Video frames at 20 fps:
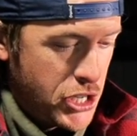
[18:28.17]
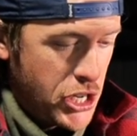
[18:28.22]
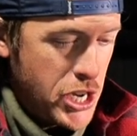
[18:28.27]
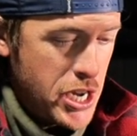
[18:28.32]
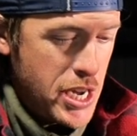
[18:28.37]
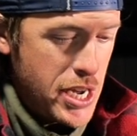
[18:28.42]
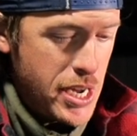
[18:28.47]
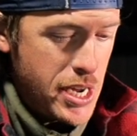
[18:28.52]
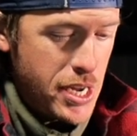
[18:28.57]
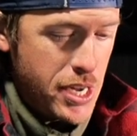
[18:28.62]

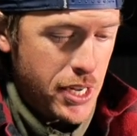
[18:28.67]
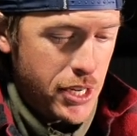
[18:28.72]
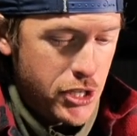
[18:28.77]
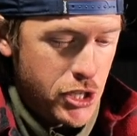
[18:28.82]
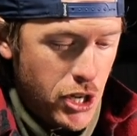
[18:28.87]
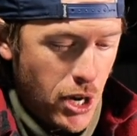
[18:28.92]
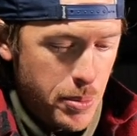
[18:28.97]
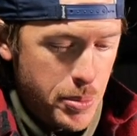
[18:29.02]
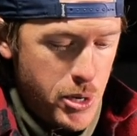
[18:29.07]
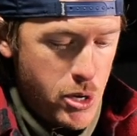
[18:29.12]
Newer
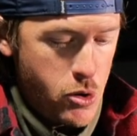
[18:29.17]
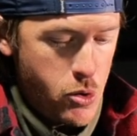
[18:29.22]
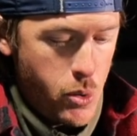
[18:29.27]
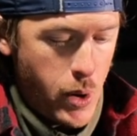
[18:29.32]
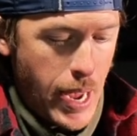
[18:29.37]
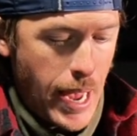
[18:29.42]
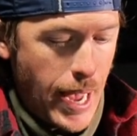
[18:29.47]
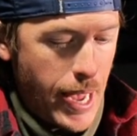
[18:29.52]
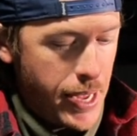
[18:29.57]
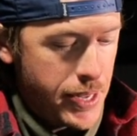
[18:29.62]

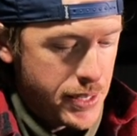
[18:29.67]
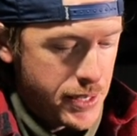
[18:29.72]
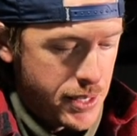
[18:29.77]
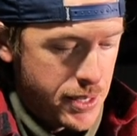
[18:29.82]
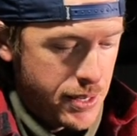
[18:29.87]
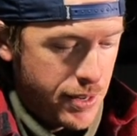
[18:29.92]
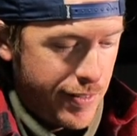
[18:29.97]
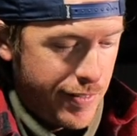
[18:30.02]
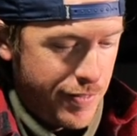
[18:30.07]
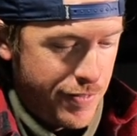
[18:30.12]

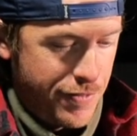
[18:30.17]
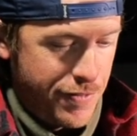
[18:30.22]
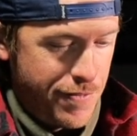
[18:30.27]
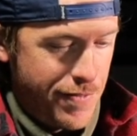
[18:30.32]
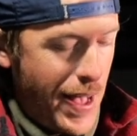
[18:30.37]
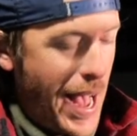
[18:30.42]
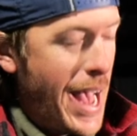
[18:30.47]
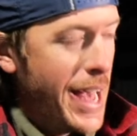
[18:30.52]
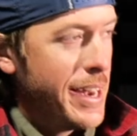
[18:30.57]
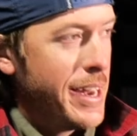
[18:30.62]
Daiwa.
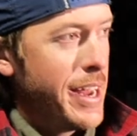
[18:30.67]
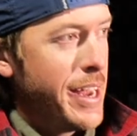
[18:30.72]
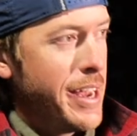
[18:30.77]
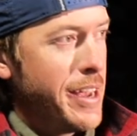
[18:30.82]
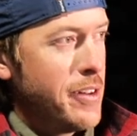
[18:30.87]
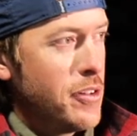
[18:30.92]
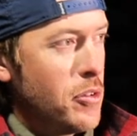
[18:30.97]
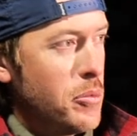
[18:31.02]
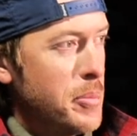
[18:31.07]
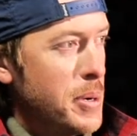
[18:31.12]
Fat
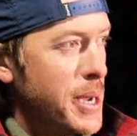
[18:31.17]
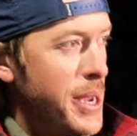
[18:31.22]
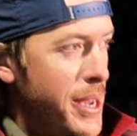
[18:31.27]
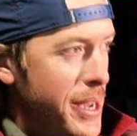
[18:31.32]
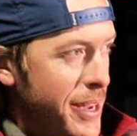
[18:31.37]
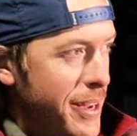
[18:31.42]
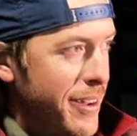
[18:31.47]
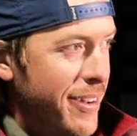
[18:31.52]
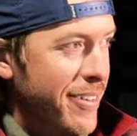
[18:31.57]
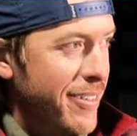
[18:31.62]
Handle
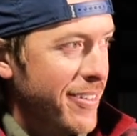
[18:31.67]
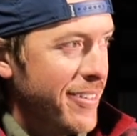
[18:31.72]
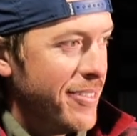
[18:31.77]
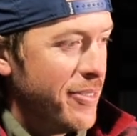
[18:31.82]
McGee. Yeah.